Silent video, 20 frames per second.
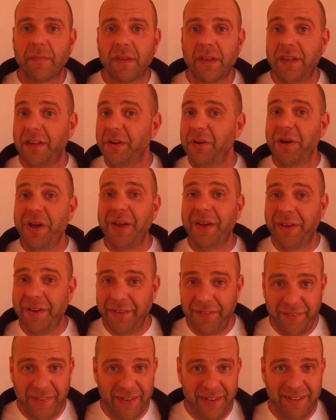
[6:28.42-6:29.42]
You know what
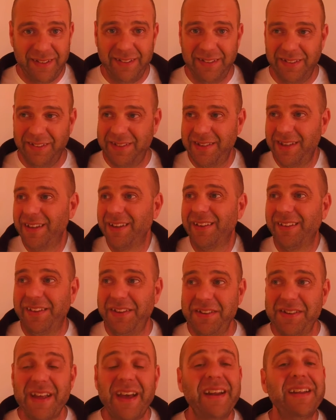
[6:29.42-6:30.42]
I mean? The
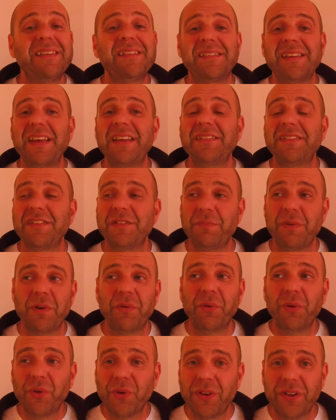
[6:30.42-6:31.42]
United States has
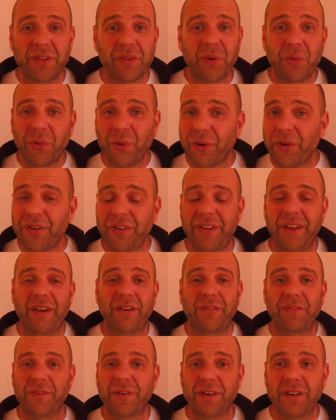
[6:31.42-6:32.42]
been ruling the world
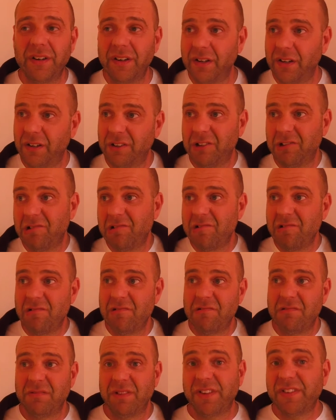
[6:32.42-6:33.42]
now for
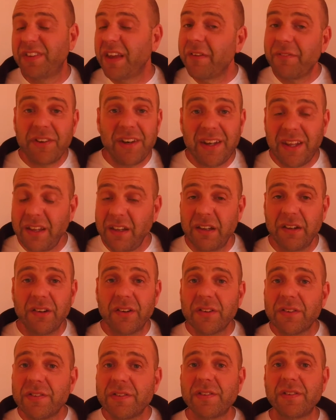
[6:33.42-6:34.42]
70
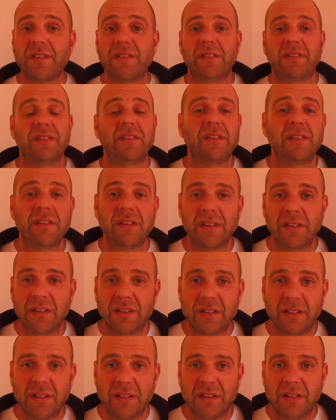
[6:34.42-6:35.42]
years.
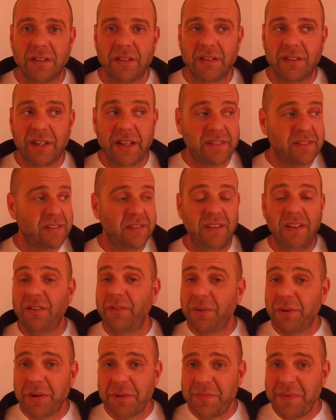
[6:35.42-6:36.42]
That's, you
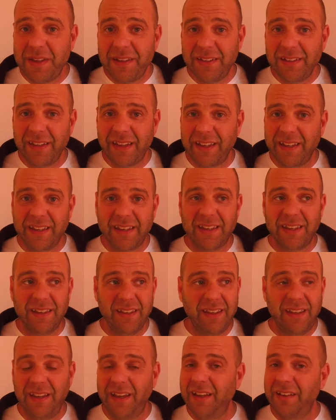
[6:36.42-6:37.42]
know what I mean? Like,
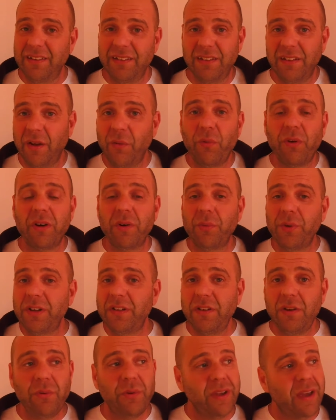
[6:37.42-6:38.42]
and what did we
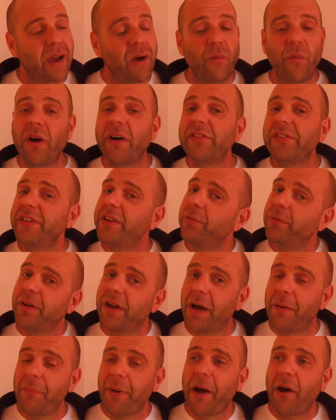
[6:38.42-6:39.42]
do? We got wealthy, we
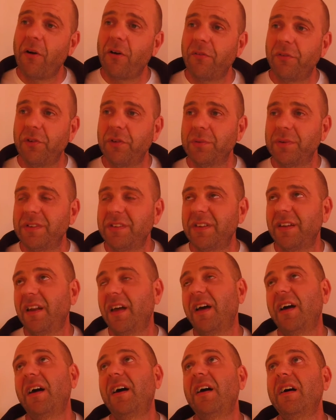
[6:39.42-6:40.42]
got powerful, and we said,
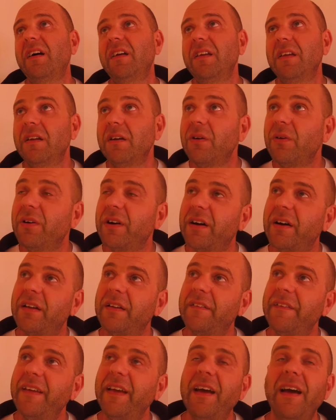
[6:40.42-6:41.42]
you know
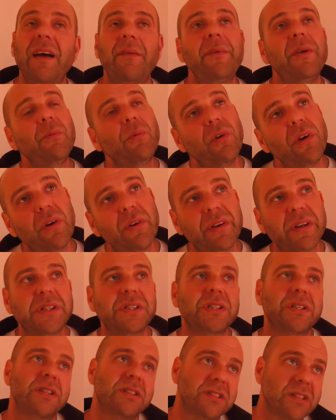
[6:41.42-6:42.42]
what? Yeah, I mean, we'll go to
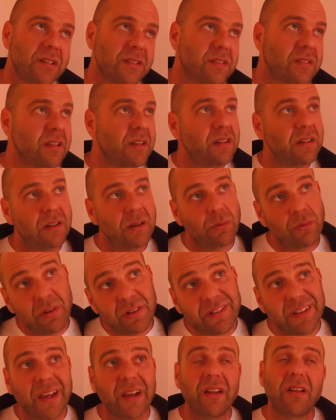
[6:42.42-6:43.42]
church on Sunday.
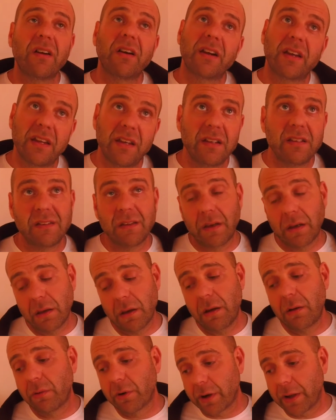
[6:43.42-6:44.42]
We'll tell our kids, like,
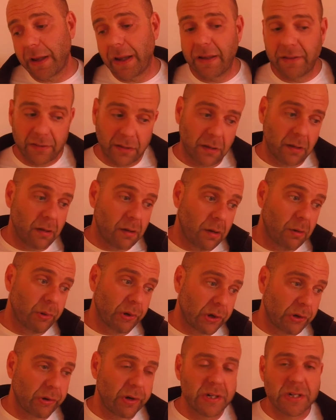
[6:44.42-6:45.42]
oh, we're Catholic, oh,
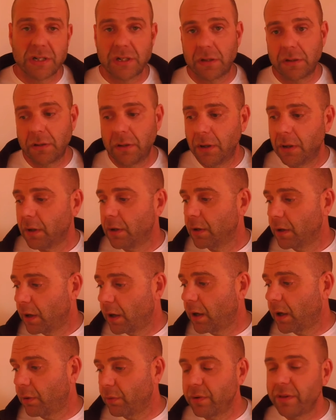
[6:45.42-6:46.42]
we're Christian,
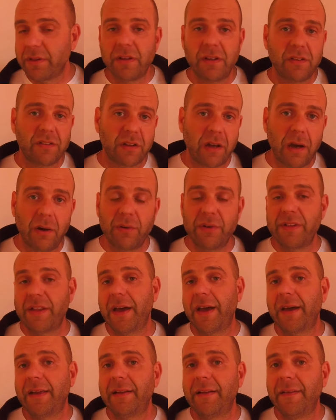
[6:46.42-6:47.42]
oh, we're this, oh, we're
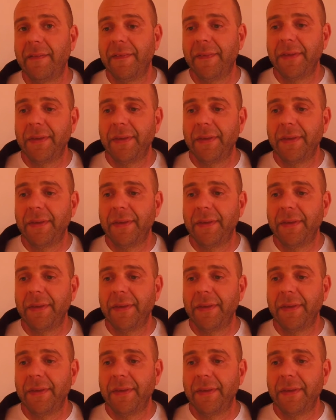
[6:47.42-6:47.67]
that.